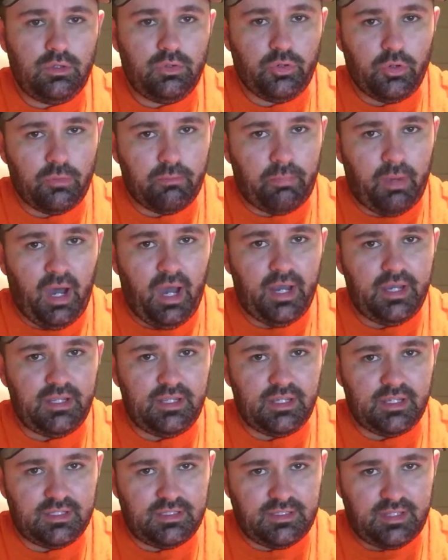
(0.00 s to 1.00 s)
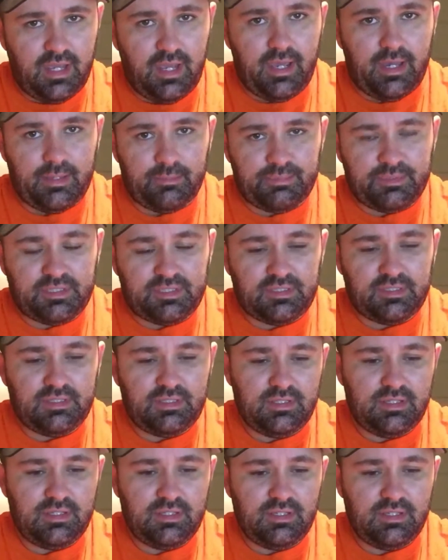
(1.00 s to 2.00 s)
your body
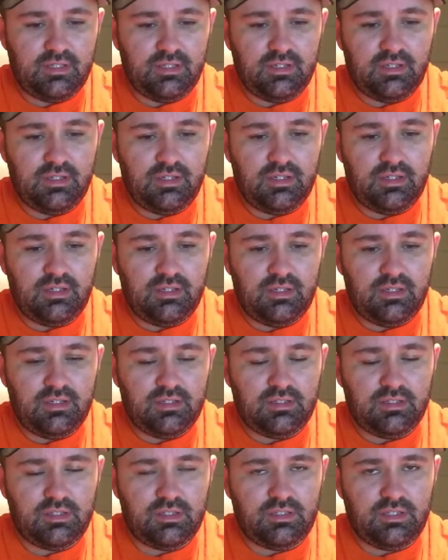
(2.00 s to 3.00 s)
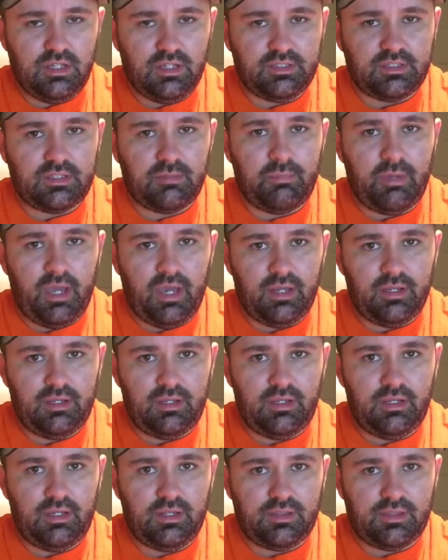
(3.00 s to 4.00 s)
adapts to just about
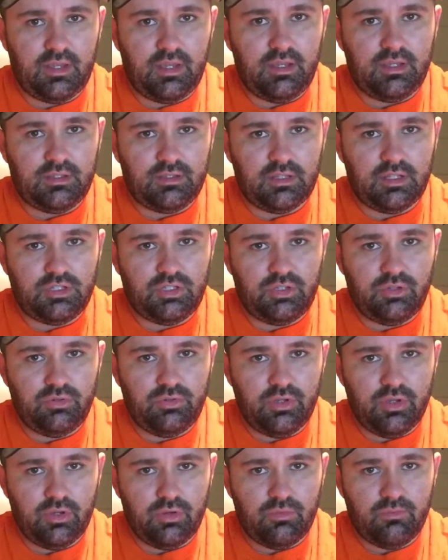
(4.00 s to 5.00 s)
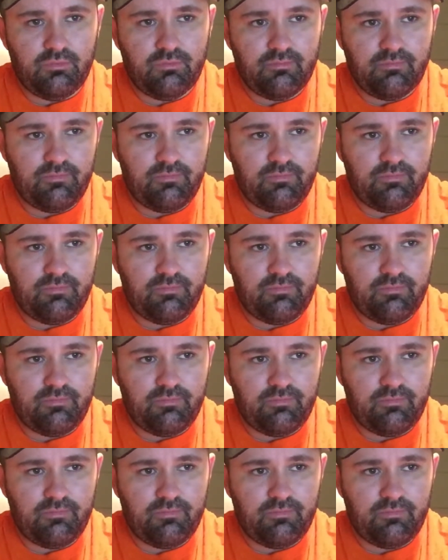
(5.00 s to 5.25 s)
anything that you do.